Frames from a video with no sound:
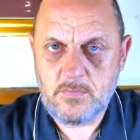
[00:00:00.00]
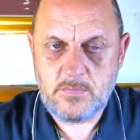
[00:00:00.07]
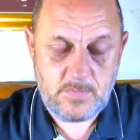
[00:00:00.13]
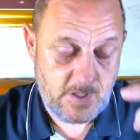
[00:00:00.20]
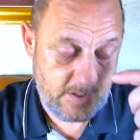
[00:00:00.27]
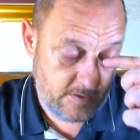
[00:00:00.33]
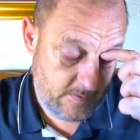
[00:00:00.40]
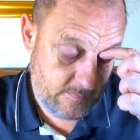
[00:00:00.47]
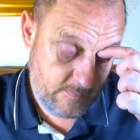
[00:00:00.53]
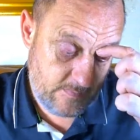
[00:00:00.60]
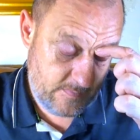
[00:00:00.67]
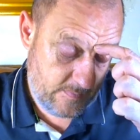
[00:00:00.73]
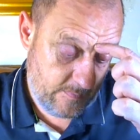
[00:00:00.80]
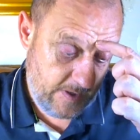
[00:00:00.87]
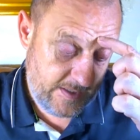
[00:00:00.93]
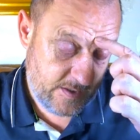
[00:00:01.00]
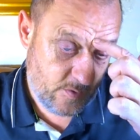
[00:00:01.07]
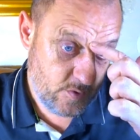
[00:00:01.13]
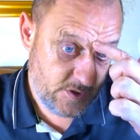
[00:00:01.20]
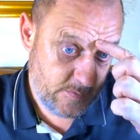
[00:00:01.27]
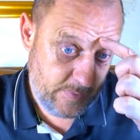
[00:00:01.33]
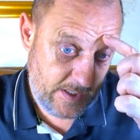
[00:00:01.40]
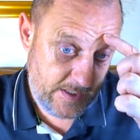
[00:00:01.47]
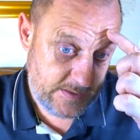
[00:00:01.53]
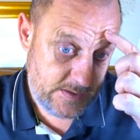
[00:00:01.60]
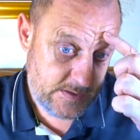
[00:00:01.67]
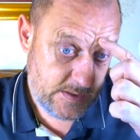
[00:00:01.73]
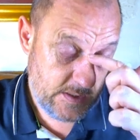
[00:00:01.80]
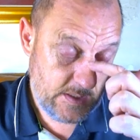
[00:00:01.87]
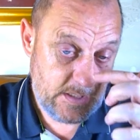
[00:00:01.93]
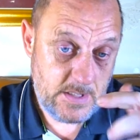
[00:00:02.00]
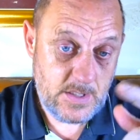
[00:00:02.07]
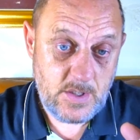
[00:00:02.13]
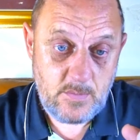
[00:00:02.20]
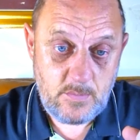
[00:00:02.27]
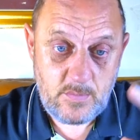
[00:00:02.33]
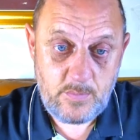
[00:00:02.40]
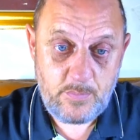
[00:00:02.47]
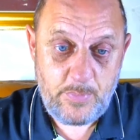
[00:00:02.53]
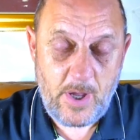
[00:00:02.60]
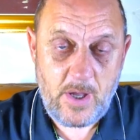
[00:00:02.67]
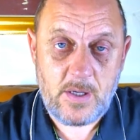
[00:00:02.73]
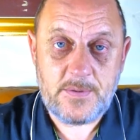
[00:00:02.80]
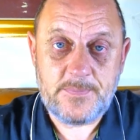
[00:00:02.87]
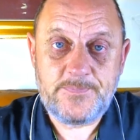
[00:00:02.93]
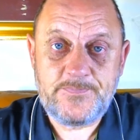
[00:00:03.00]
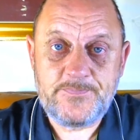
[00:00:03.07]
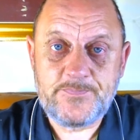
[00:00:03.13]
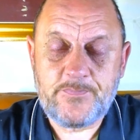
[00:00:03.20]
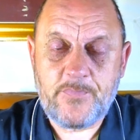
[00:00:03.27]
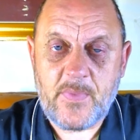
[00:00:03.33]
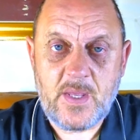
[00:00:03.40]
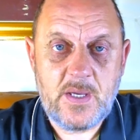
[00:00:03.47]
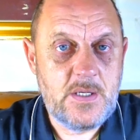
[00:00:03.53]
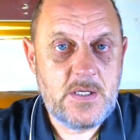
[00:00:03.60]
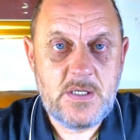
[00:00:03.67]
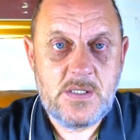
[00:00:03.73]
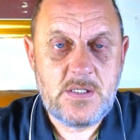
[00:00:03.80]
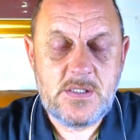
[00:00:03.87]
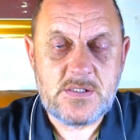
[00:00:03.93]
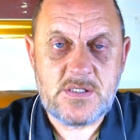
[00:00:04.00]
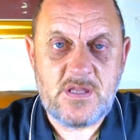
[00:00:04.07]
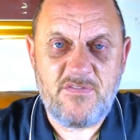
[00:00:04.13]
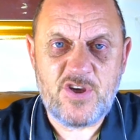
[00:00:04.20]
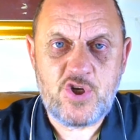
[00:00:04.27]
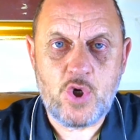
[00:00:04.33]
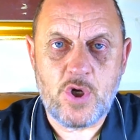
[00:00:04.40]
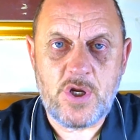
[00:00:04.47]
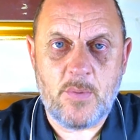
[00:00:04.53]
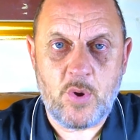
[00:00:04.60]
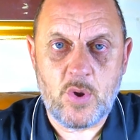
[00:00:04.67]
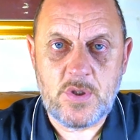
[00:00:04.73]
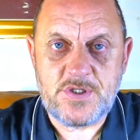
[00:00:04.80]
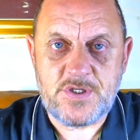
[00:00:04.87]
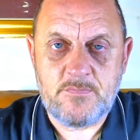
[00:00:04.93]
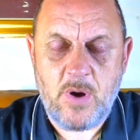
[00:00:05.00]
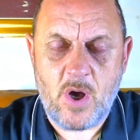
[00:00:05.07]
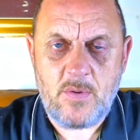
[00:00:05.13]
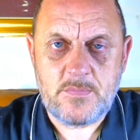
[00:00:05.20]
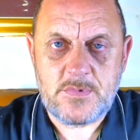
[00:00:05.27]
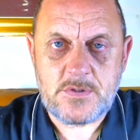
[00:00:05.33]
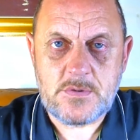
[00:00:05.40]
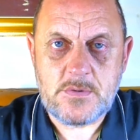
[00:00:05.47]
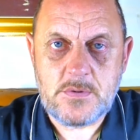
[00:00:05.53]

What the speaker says: and medical supplies. But it's never short of bullets and bombs.